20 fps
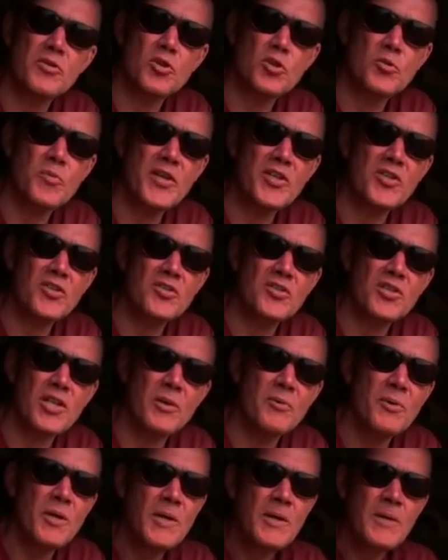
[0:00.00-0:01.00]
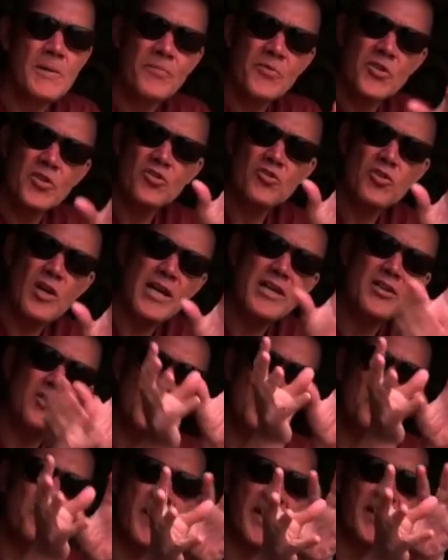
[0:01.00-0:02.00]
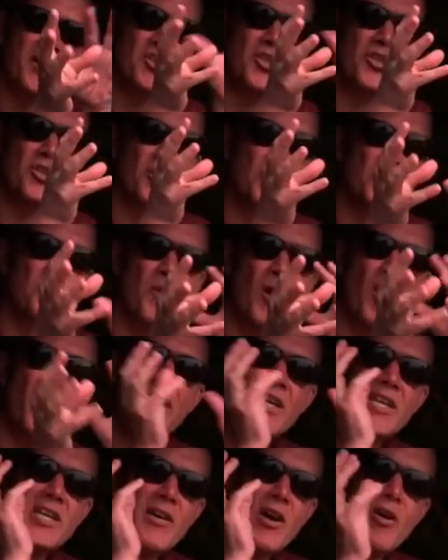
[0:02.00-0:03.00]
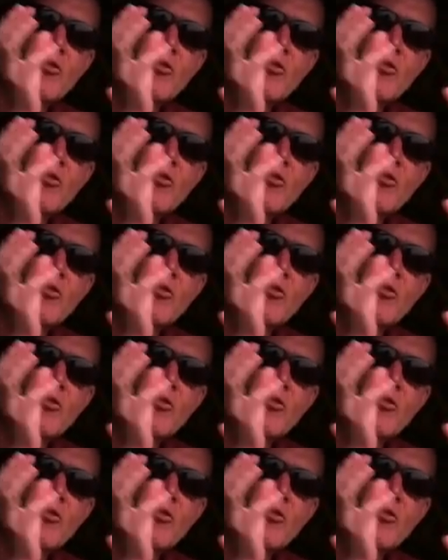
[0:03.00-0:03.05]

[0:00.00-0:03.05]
suspicion. So try and just picture the spot in your